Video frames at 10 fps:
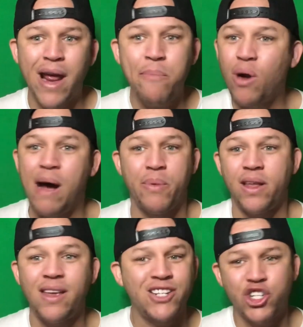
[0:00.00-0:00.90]

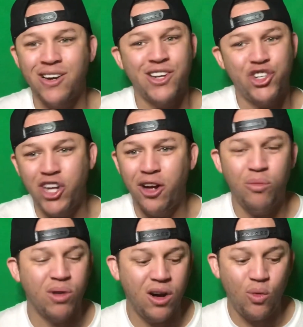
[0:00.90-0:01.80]
property, they just trying to
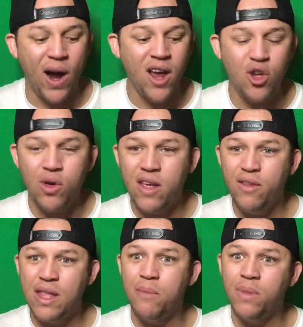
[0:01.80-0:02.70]
chill, bro. Why are you
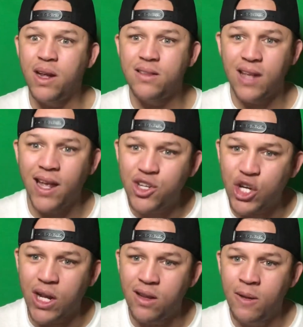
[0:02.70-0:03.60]
giving them
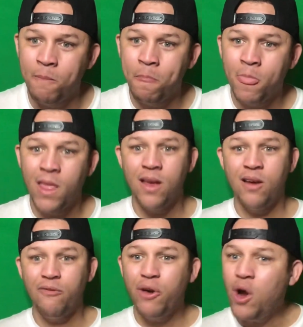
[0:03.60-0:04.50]
attention
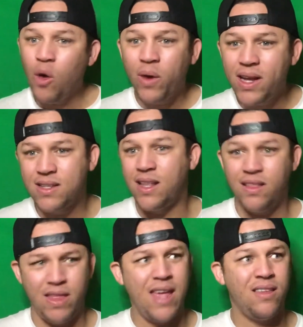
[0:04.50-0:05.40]
for no reason?
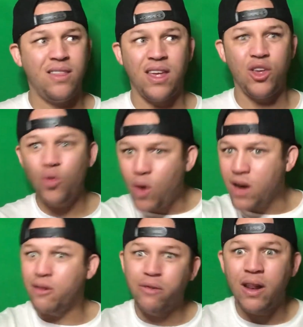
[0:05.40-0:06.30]
You
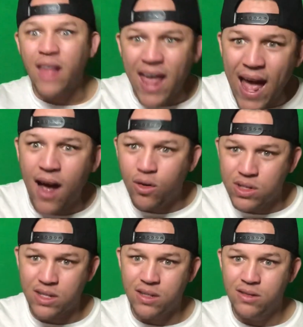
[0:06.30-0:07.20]
walk in front of their
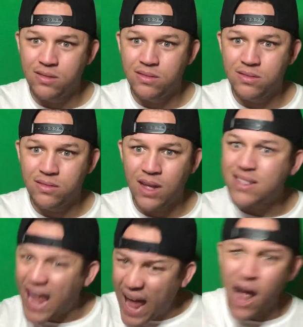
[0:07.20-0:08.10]
house. That's
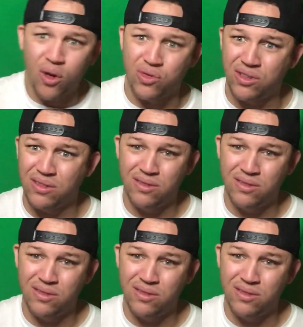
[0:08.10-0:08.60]
their house.